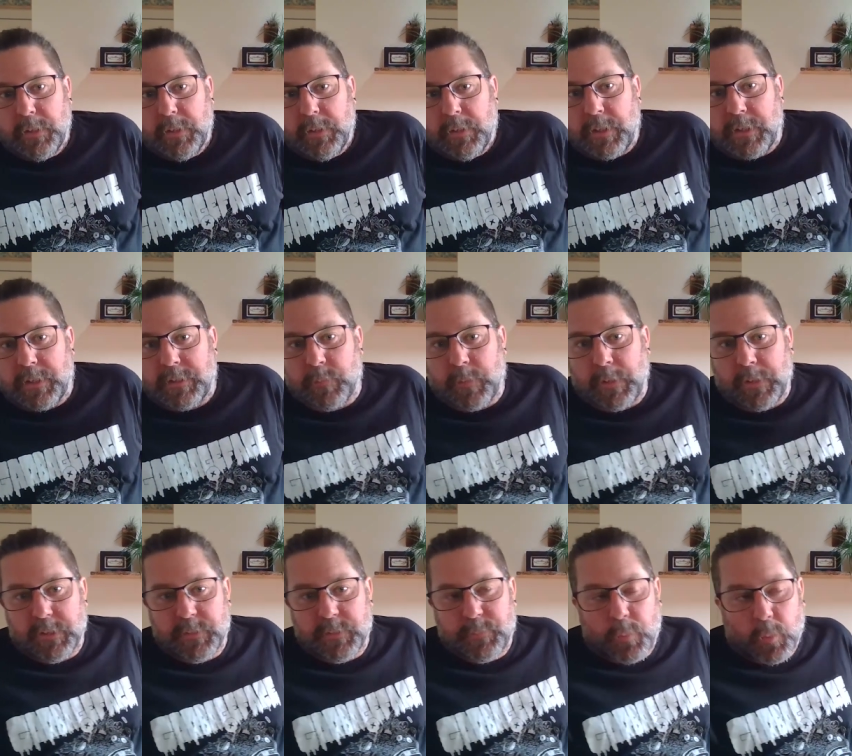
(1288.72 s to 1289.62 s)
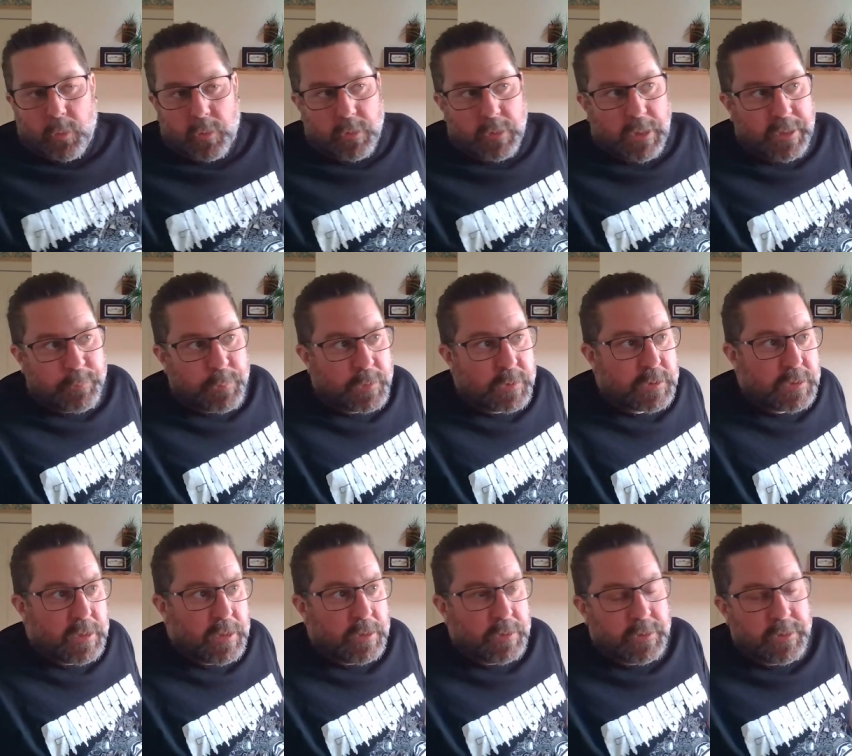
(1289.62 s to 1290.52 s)
as well as borderline
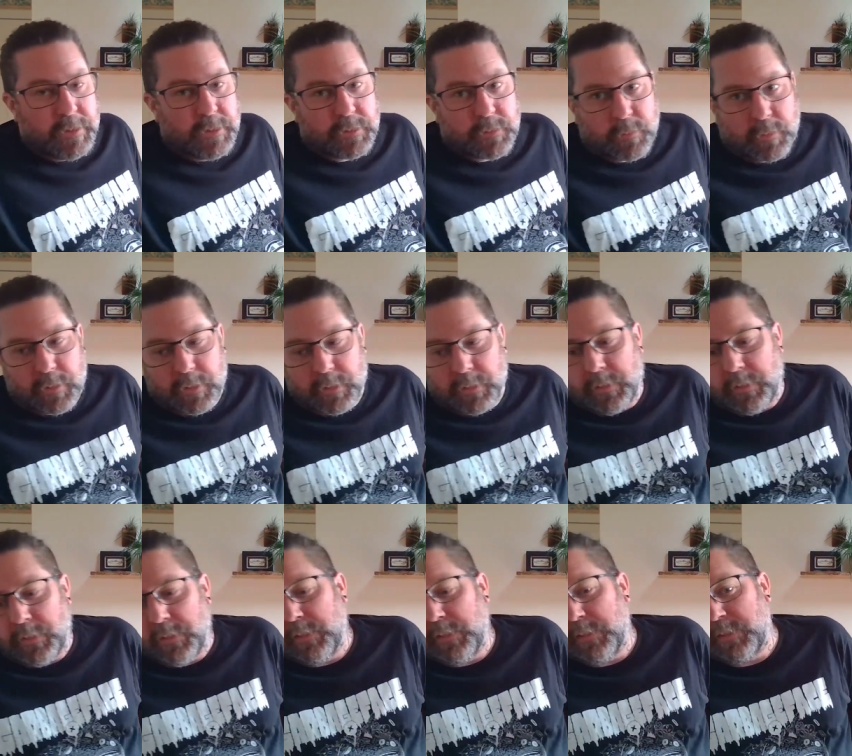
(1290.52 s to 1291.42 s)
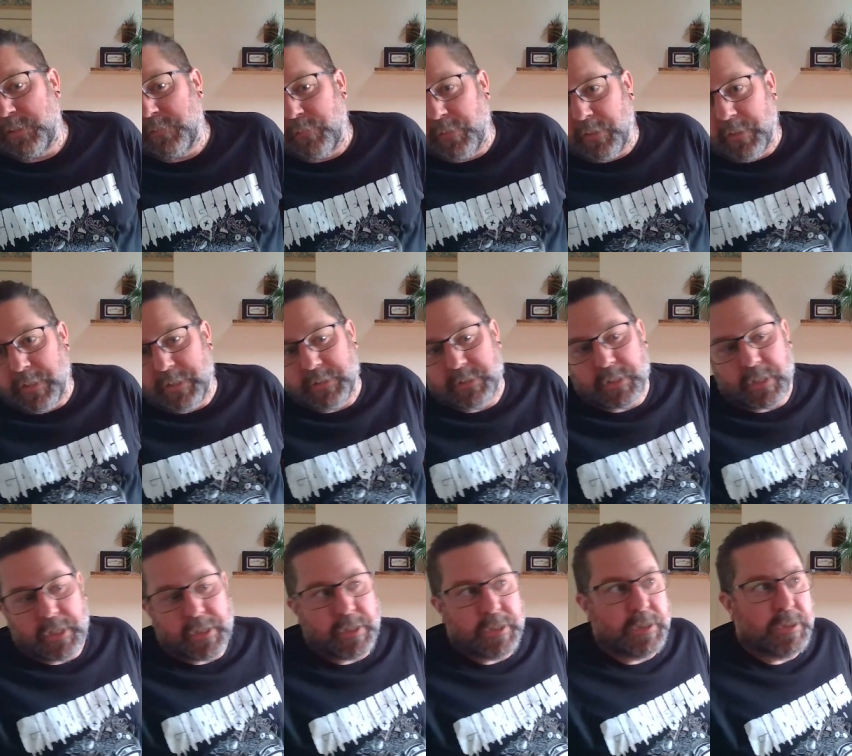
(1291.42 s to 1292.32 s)
personality disorder, severe mm-hmm.
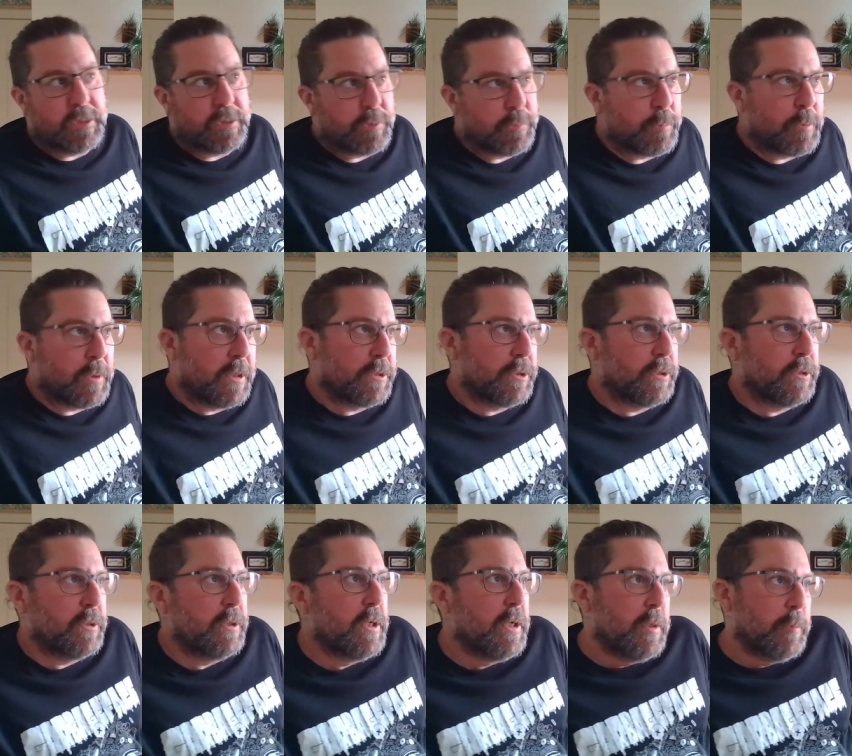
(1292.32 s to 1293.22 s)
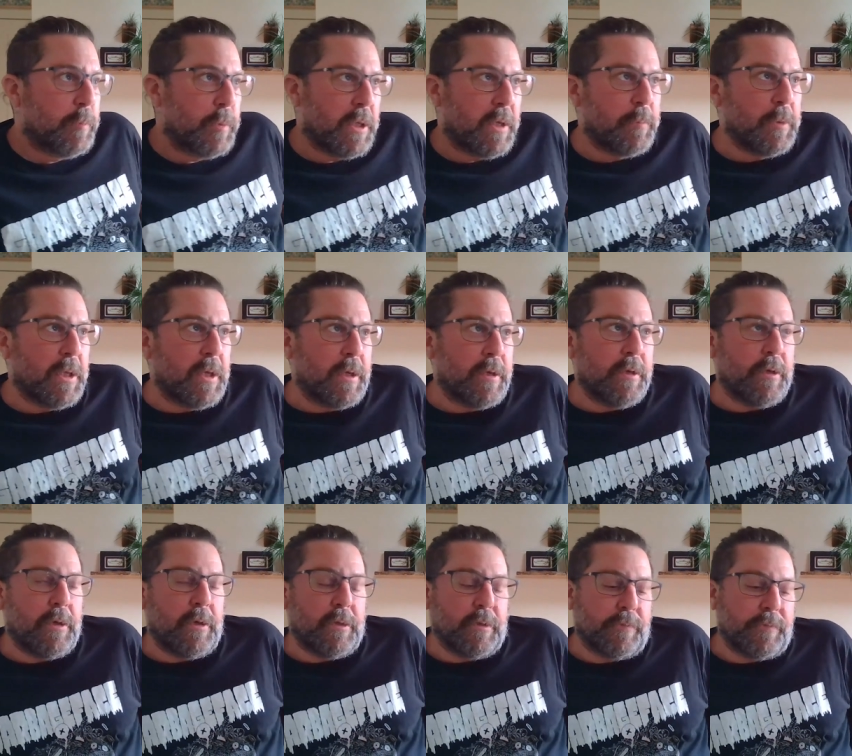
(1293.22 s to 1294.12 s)
anxiety and depression, blah, blah,
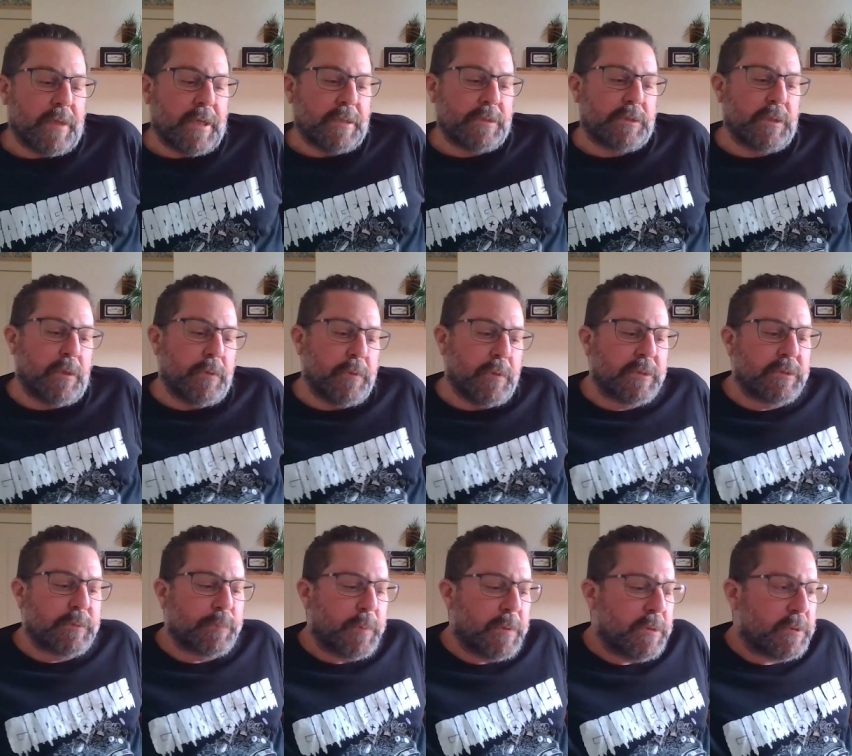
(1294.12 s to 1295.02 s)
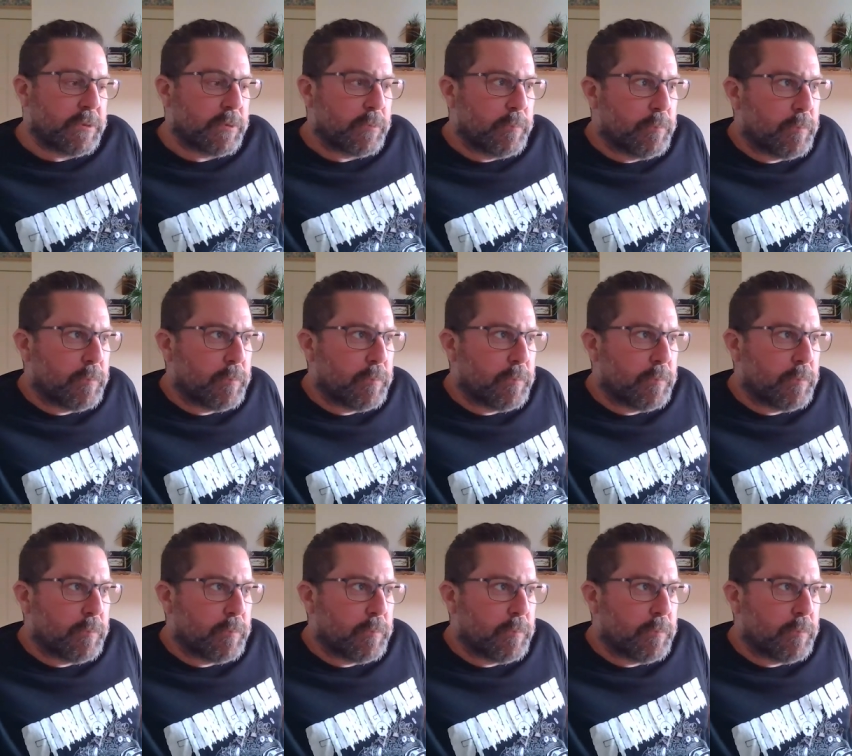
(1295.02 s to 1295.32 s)
all of that. So it's been a...